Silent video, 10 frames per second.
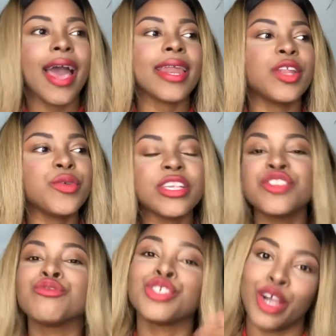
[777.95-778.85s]
And I do this
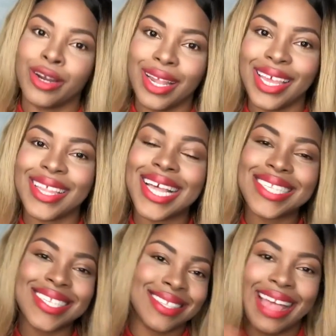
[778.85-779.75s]
through journaling.
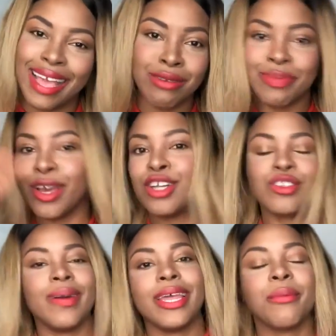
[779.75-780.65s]
It's like I was being all
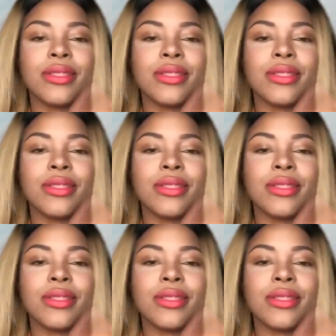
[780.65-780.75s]
dramatic,